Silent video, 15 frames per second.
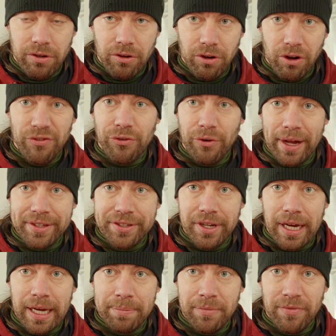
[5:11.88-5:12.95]
of
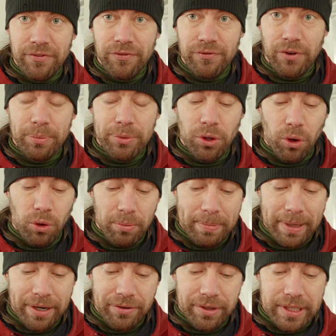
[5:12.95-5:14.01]
runtime from the old
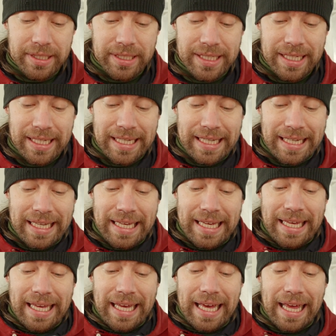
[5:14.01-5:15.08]
batteries,
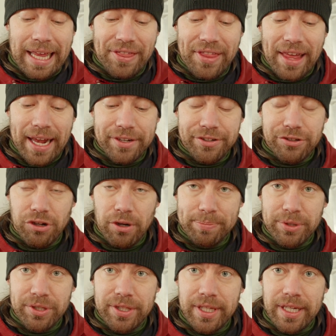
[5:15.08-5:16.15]
and that
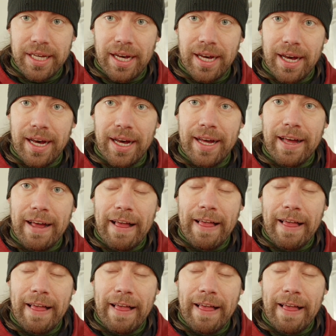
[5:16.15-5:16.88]
drops the